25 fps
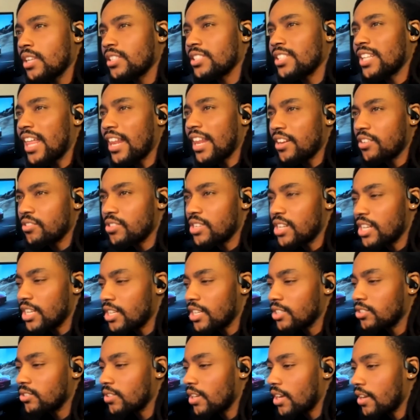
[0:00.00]
slightly
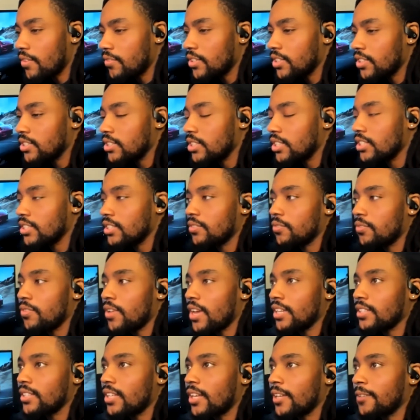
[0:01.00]
related to FSD, is the
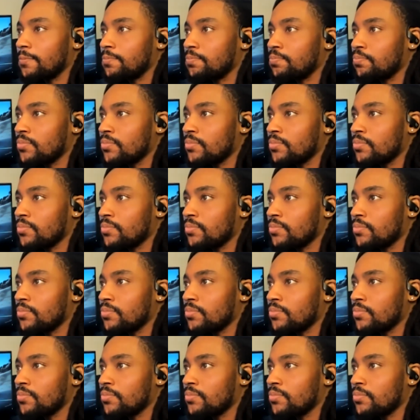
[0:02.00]
fact that